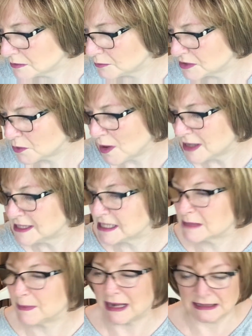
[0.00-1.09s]
was quite
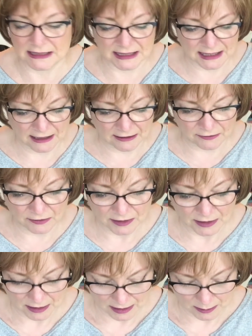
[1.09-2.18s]
expensive,
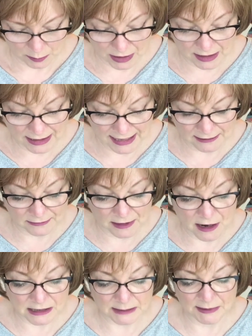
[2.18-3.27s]
but again, it will
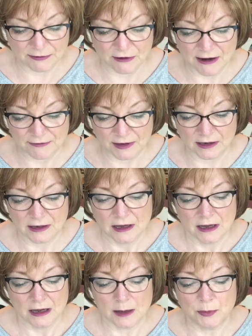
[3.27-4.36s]
last me forever.
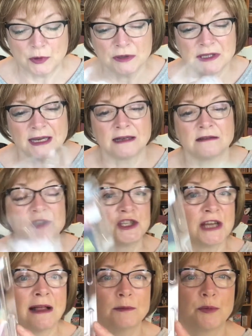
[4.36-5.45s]
I bought a little
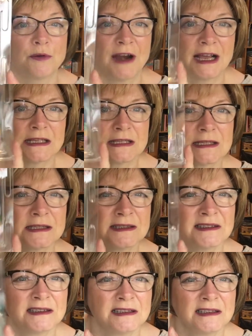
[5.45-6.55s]
gel press.
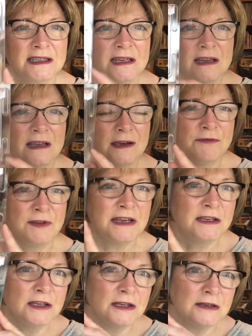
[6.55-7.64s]

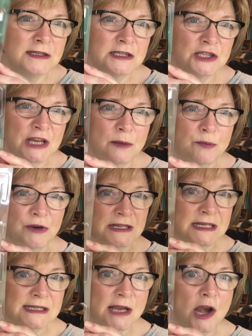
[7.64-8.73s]
Lavinia uses gel
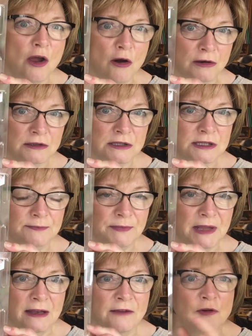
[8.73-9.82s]
presses a lot,
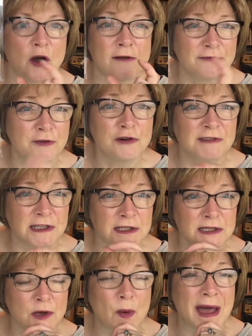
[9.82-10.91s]
and I've got a 4-inch
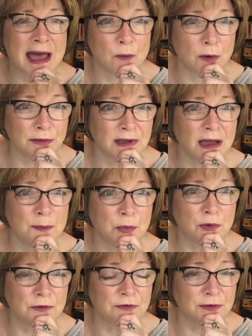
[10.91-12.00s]
square one that I
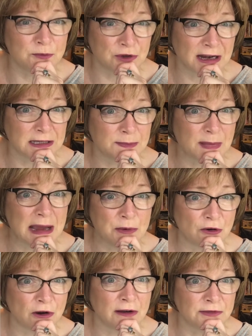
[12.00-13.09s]
bought from Dragon's
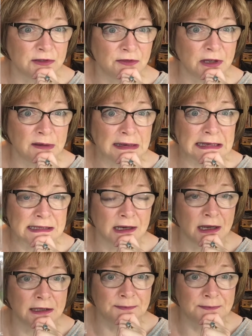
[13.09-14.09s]
Papercraft a few years ago.